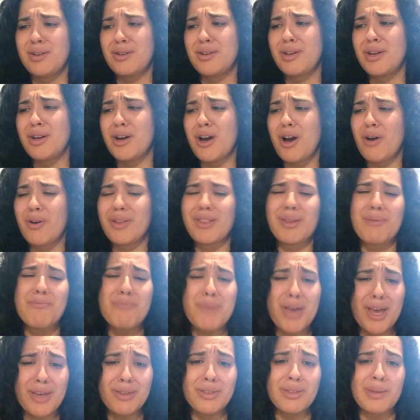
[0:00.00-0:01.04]
you know, it's a
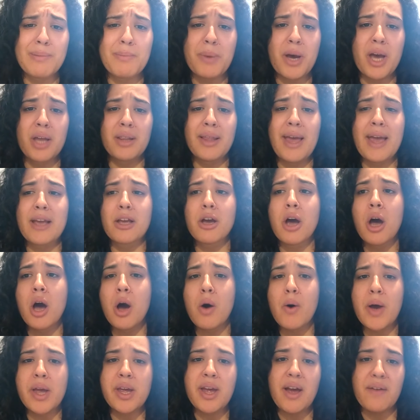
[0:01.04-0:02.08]
myth, but like,
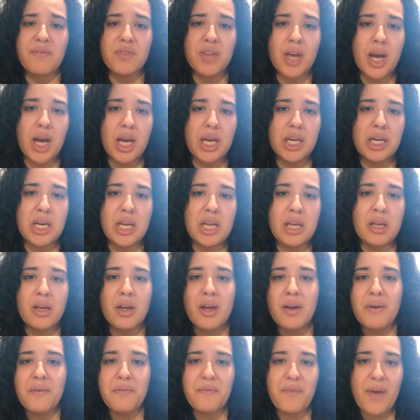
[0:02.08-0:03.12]
oh, I have tiny
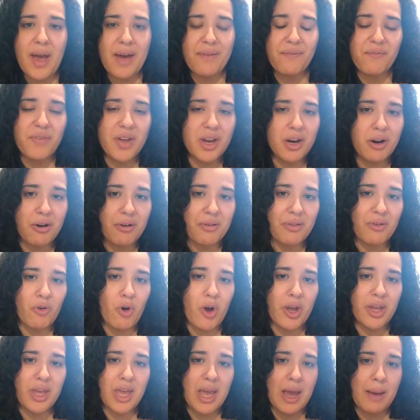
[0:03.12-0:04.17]
fat fingers so
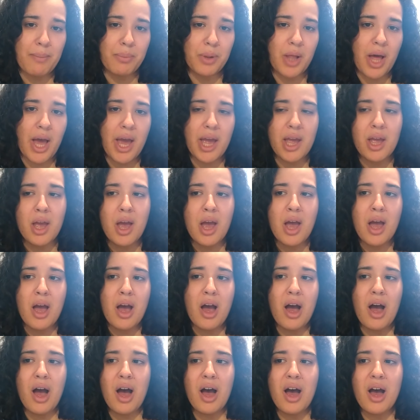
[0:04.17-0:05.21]
I can't play.
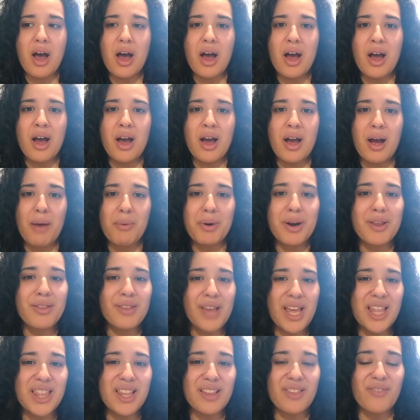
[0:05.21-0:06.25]
I'm going to
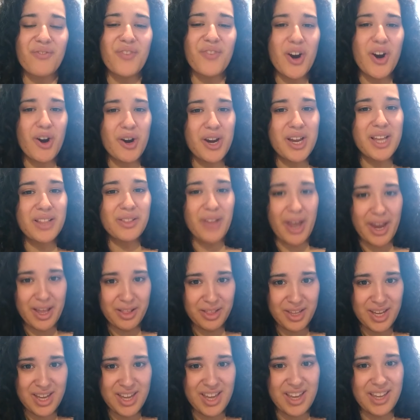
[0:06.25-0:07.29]
say this very
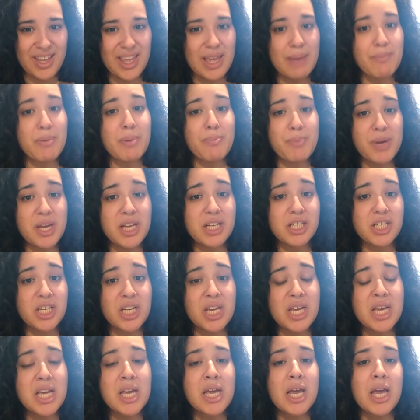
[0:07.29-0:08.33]
lightly and keep it
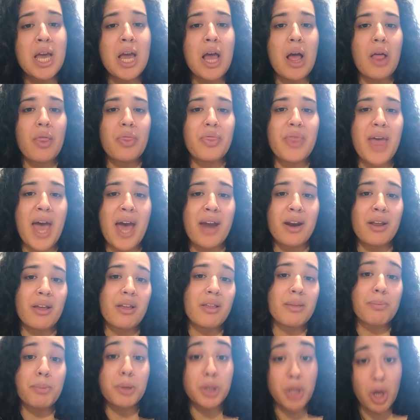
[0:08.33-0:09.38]
PG. That
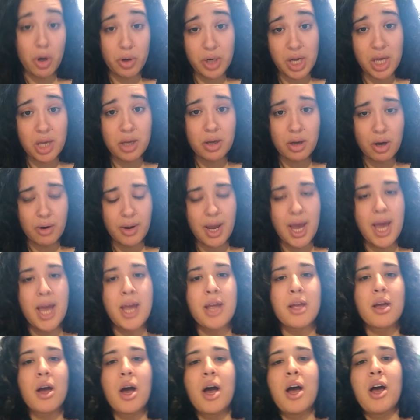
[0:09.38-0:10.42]
is baloney.
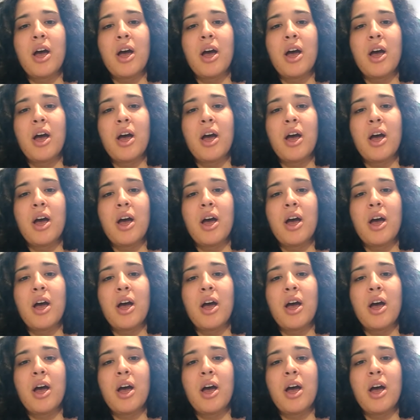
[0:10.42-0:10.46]
Okay.